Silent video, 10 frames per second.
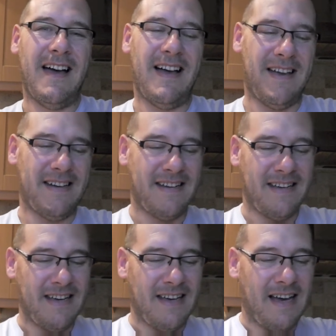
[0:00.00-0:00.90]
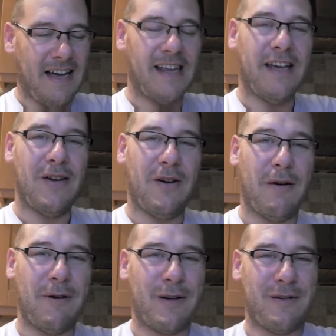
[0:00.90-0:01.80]
And I'll let you know
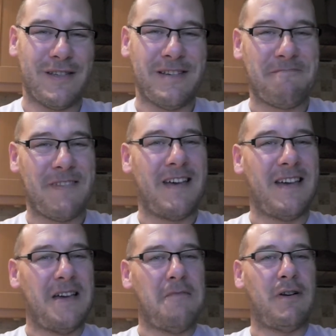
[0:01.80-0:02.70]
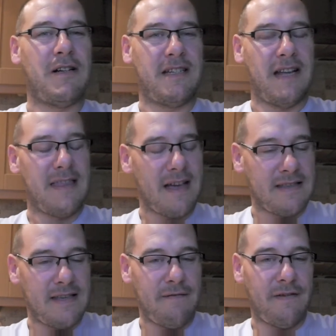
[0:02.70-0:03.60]
how it goes. But
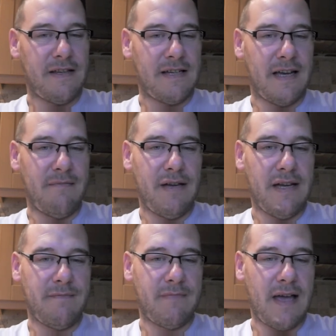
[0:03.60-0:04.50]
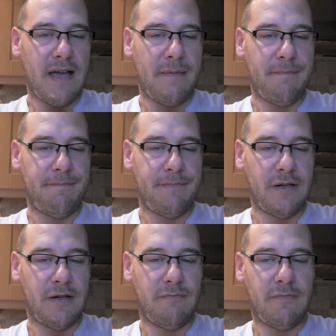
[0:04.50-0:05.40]
that's it for the time being.
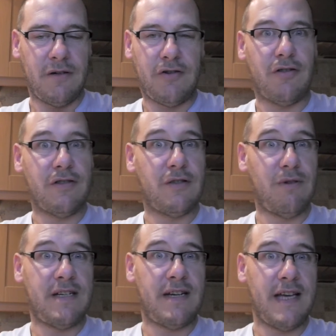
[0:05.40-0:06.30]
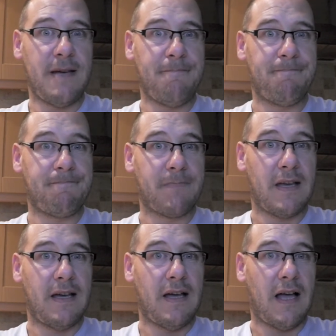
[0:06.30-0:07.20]
Short and sweet today.
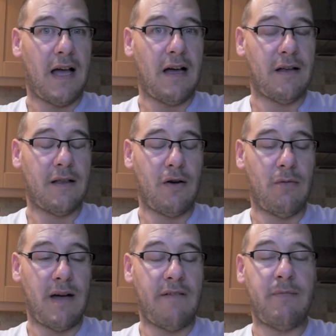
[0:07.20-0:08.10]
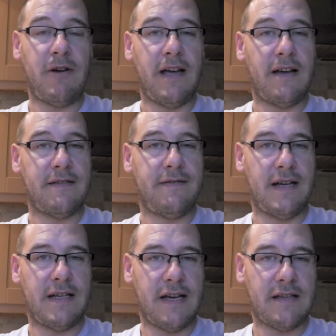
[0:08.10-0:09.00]
I hope everybody has a
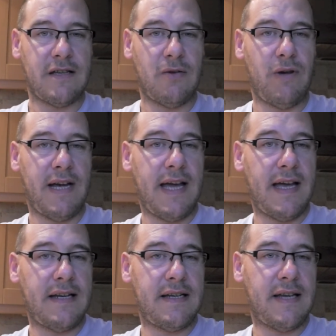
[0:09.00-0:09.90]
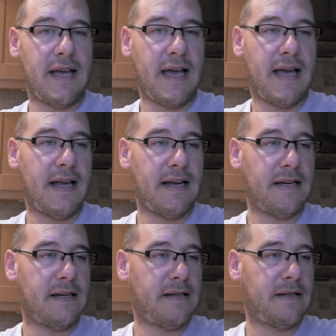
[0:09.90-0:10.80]
fantastic weekend
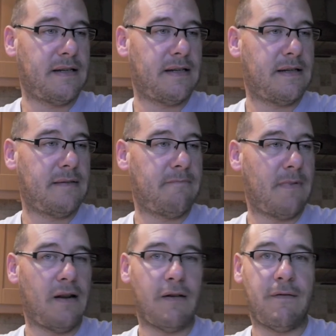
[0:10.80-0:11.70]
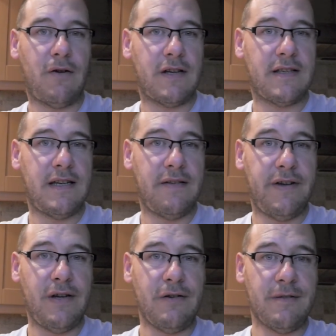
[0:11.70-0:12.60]
and look forward to seeing your
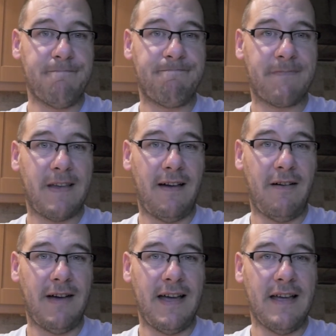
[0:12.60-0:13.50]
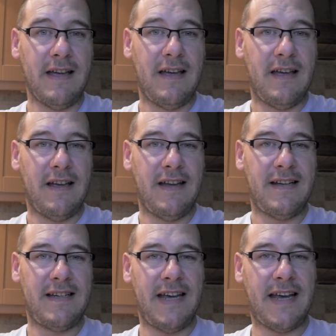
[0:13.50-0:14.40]
videos. Okay,
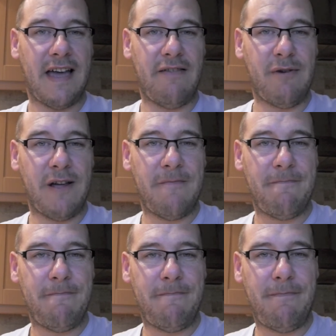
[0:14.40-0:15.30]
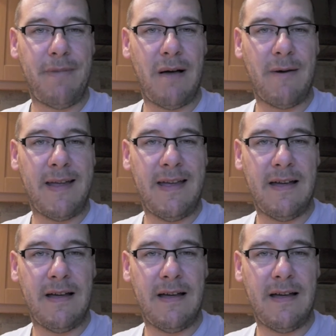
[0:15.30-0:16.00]
and take care, everybody. Bye bye.